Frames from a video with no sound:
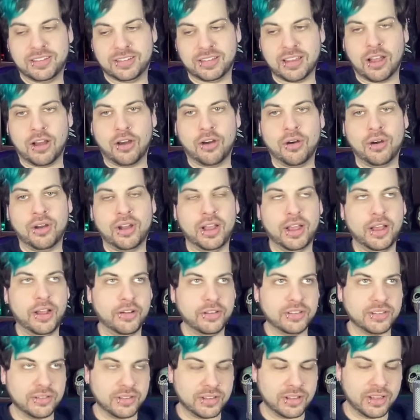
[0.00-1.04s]
So
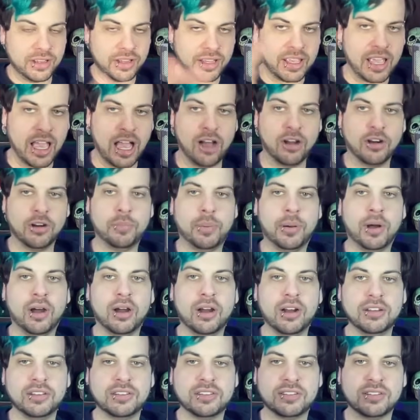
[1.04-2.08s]

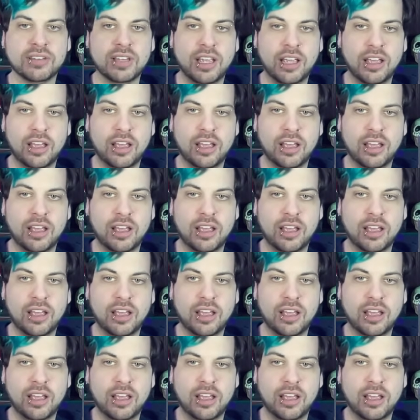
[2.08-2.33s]
Counterparts,